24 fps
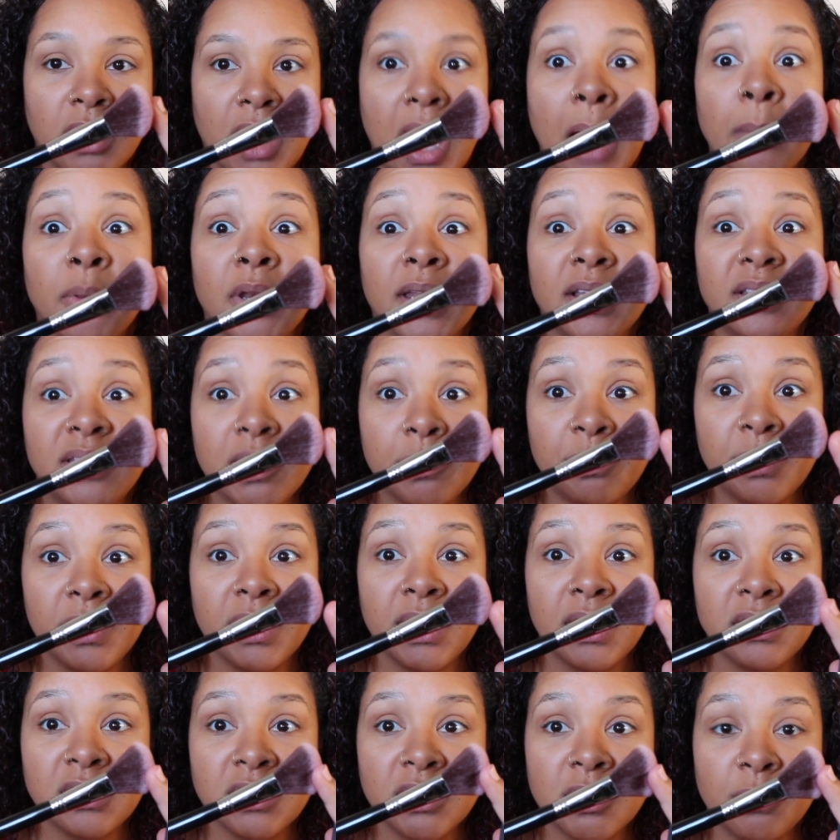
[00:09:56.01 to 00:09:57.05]
I'm going to dip it
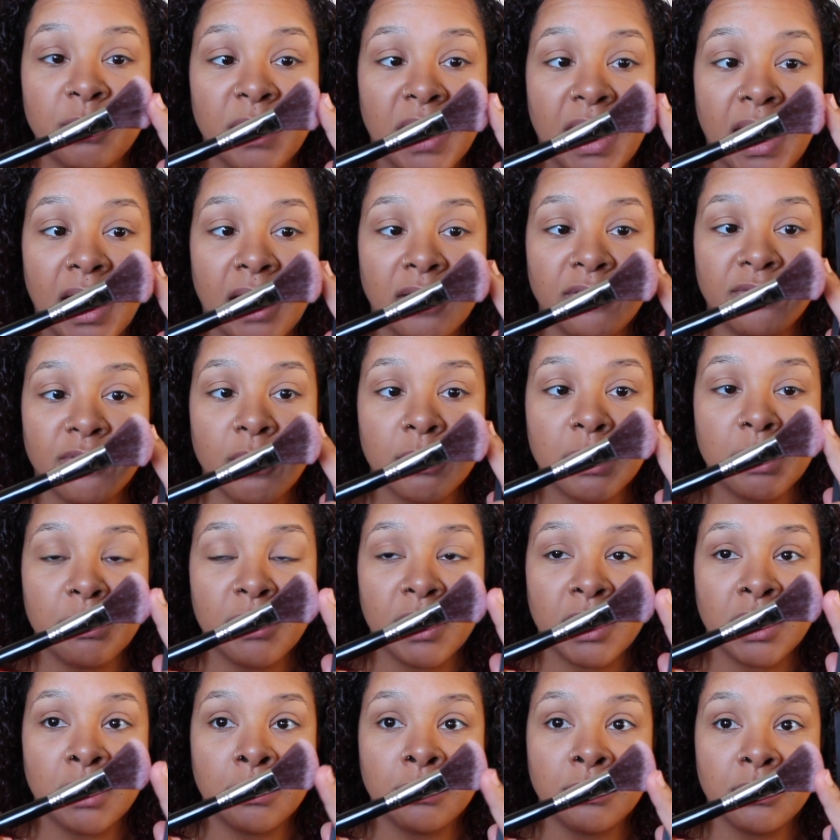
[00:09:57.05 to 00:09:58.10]
into the pan from the
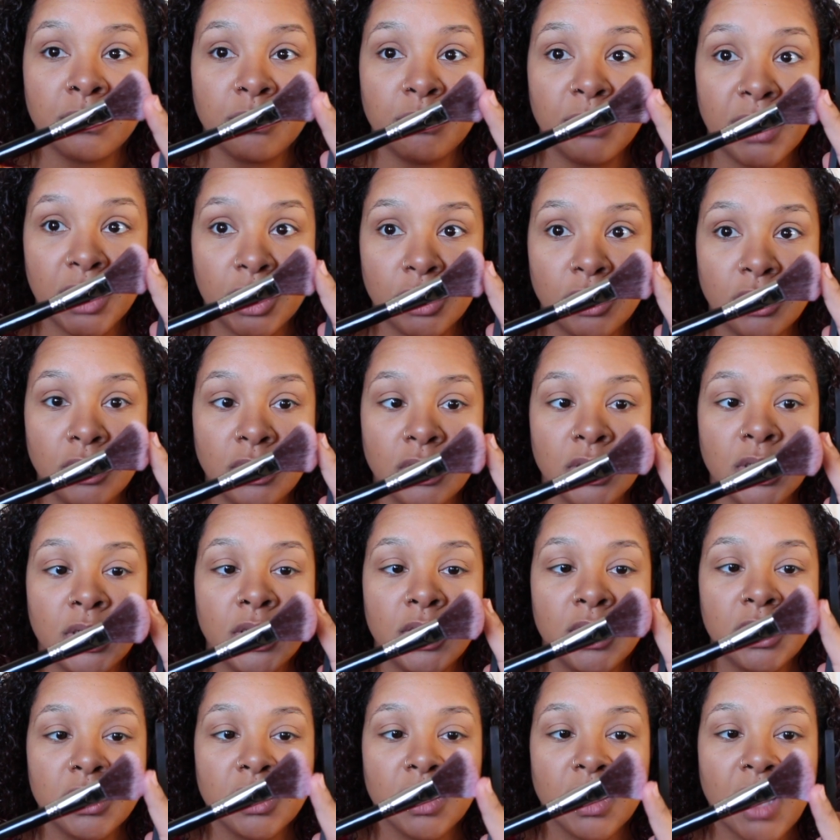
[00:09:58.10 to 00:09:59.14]
middle
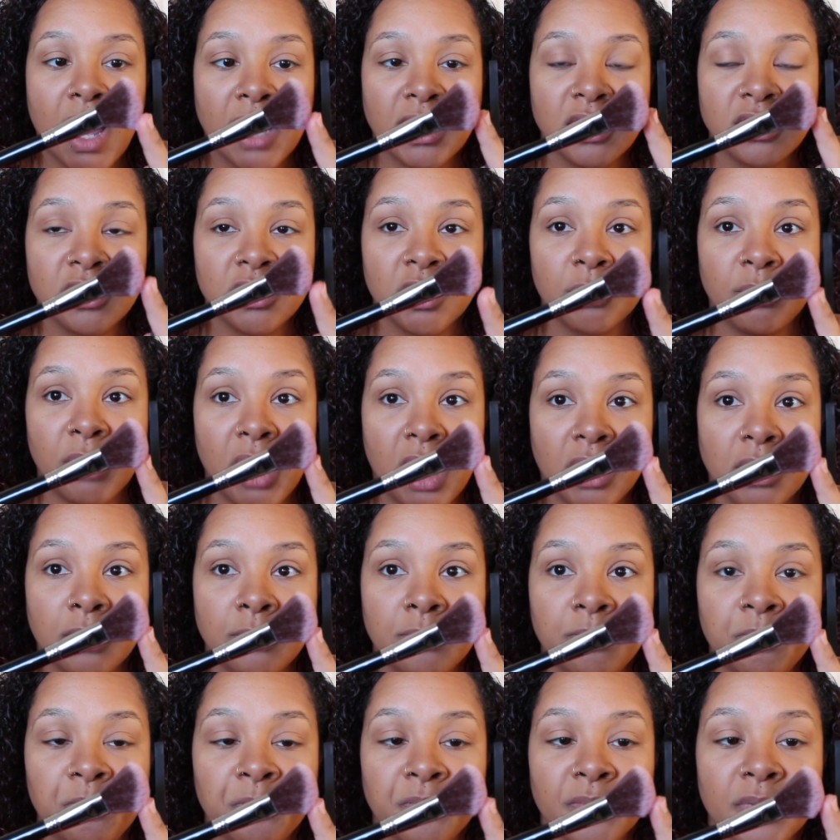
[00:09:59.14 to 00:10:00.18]
kind of to the
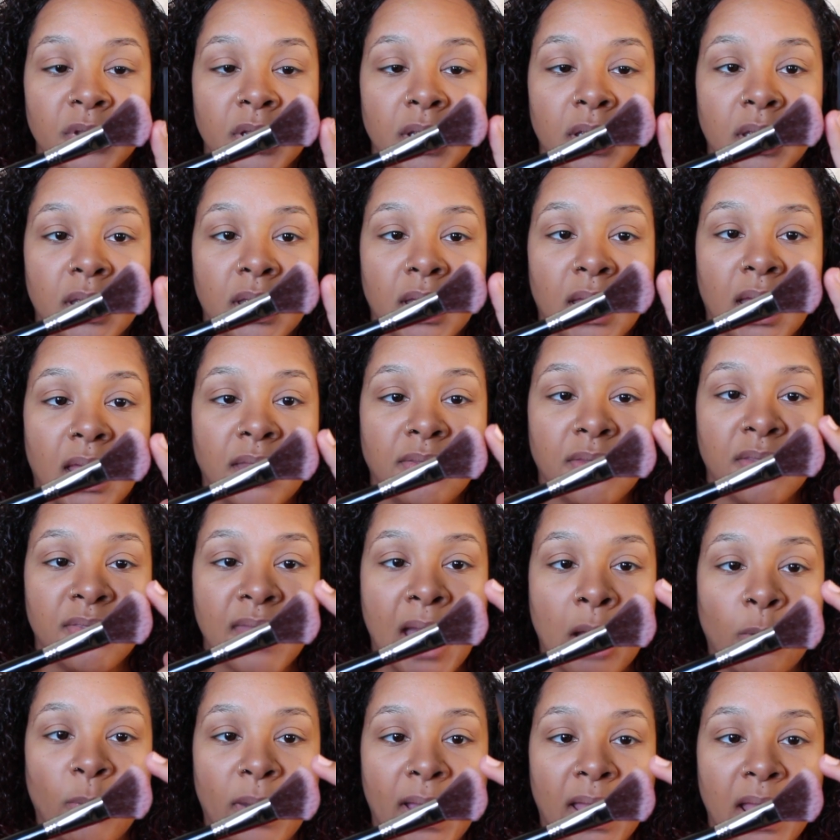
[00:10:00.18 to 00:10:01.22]
bottom. And then
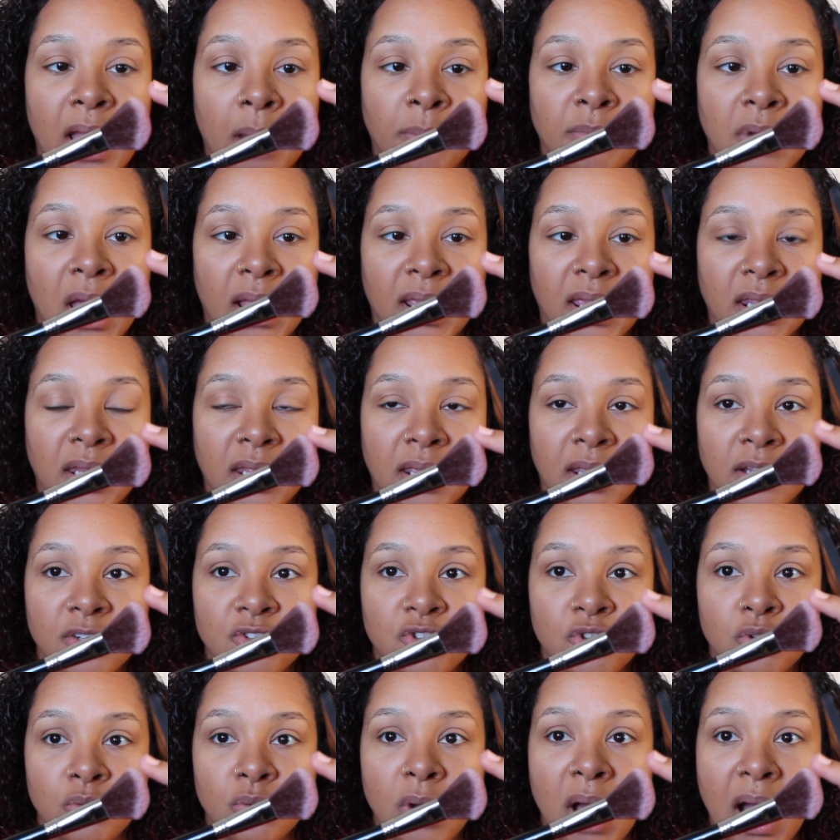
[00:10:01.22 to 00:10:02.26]
that way I'm not getting it
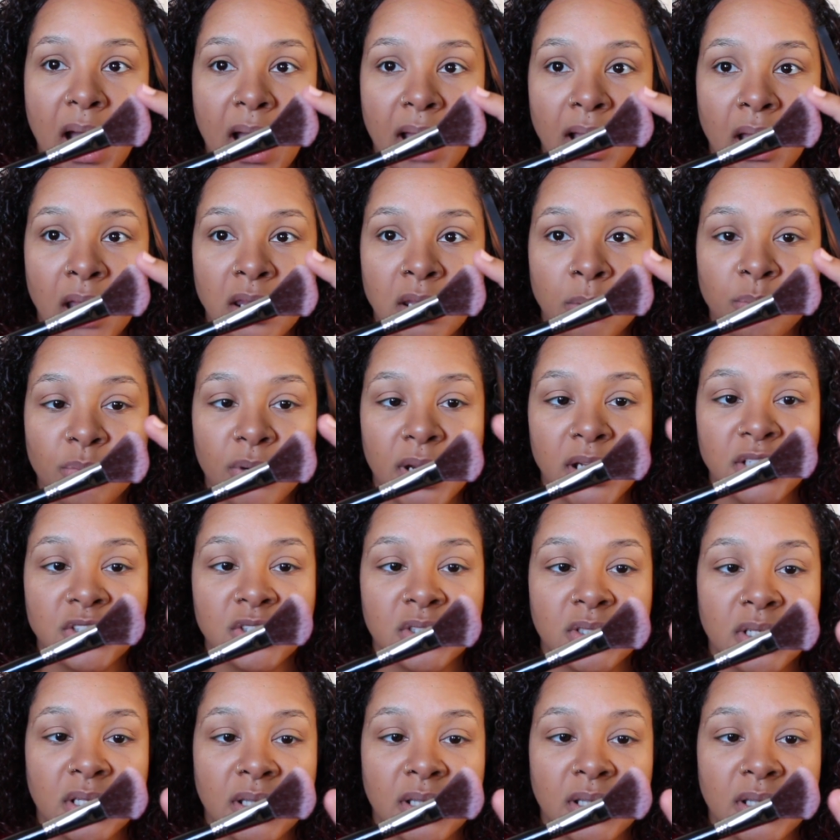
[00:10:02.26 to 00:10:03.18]
too high on the brush, and